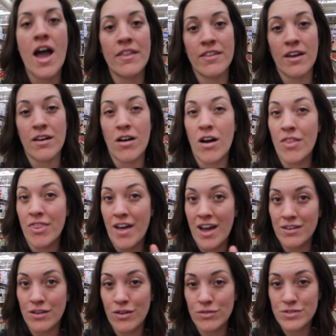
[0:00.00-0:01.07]
And then on
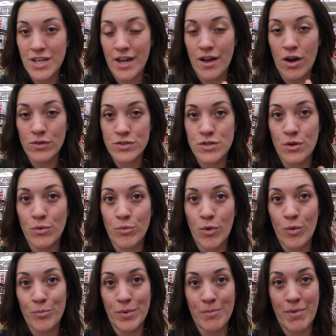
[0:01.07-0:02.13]
that note, I also
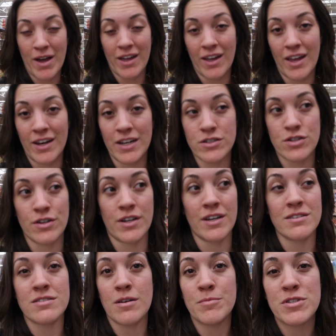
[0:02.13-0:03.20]
won't be buying any
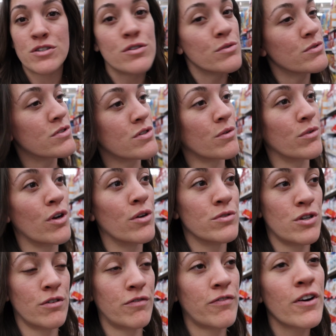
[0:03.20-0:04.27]
turkey substitutes. So no
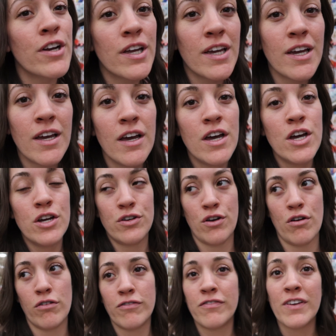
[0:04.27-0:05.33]
Tofurky,
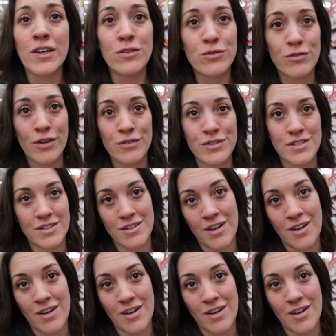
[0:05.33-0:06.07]
no field roast,